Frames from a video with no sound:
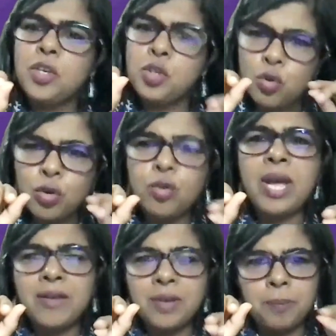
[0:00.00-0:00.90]
You're going
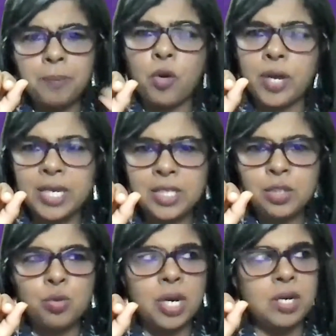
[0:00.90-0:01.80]
to have employees
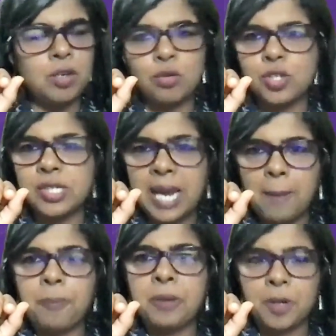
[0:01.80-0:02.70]
who are, just
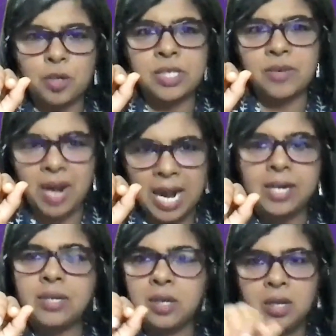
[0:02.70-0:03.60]
happy because they've
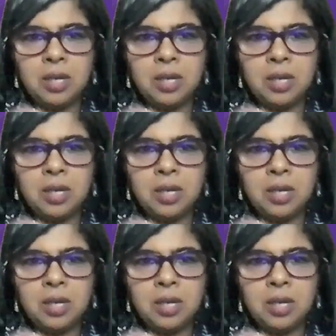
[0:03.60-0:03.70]
had,